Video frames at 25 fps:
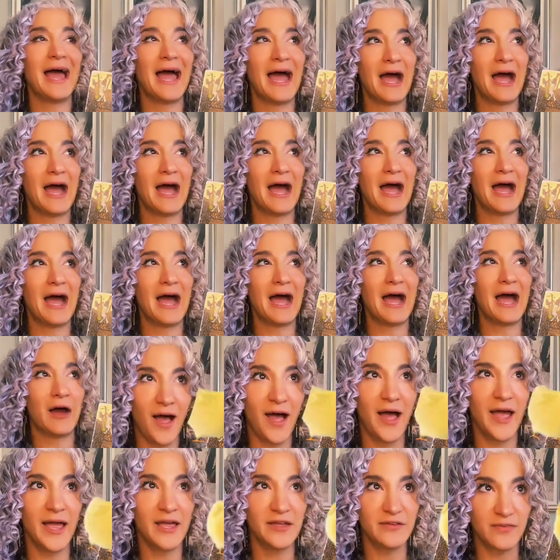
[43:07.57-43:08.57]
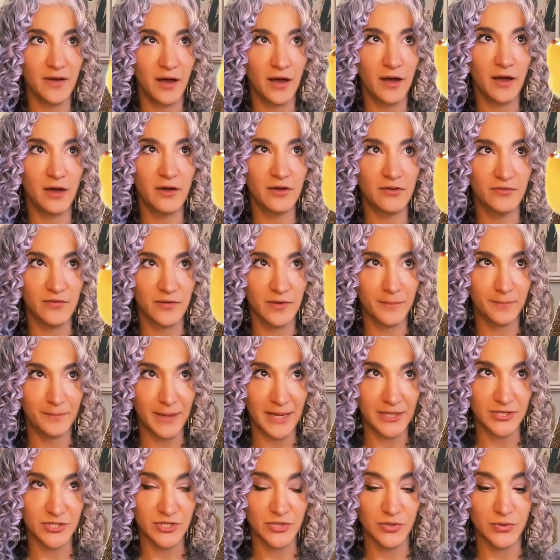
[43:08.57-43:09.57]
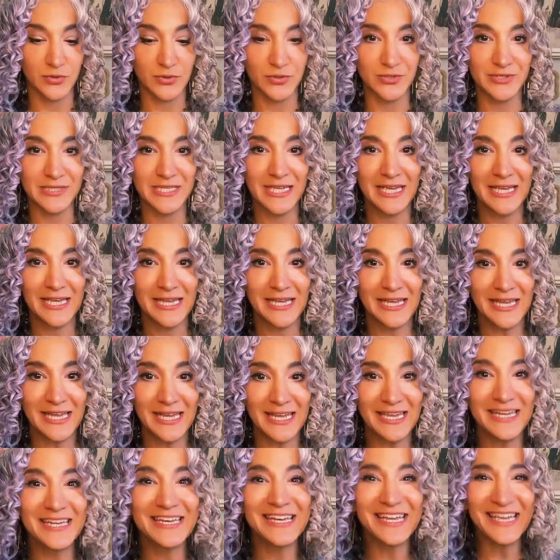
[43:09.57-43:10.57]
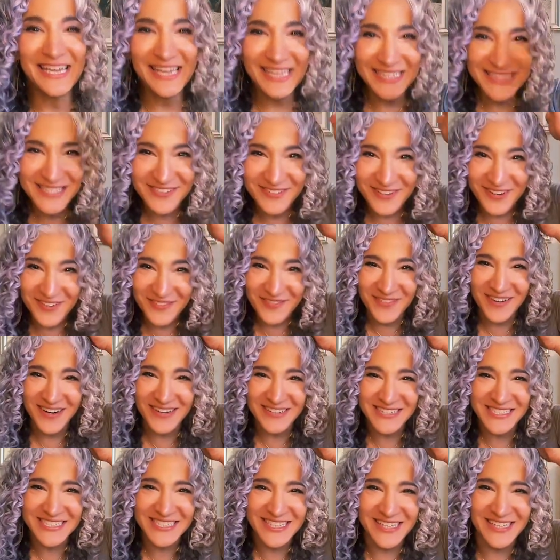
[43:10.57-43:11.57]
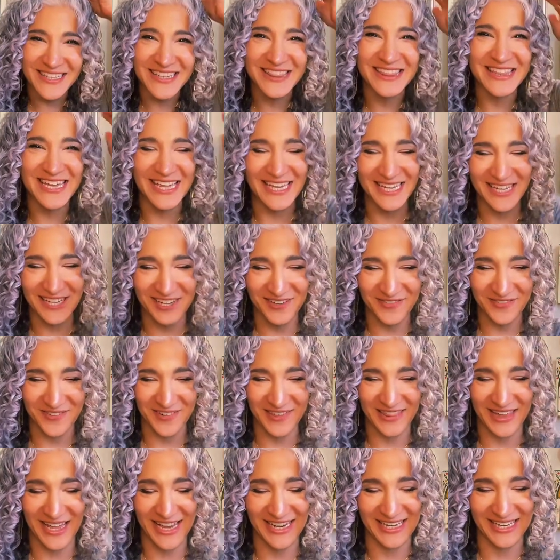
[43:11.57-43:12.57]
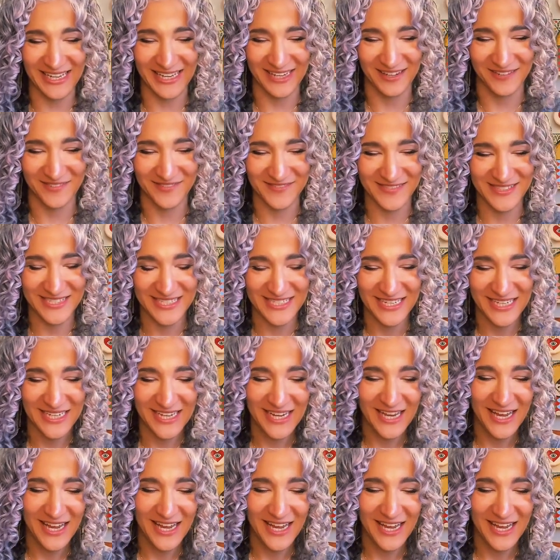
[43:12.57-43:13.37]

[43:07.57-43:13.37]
our Five of Pentacles in its reversal. Thank you for that gift.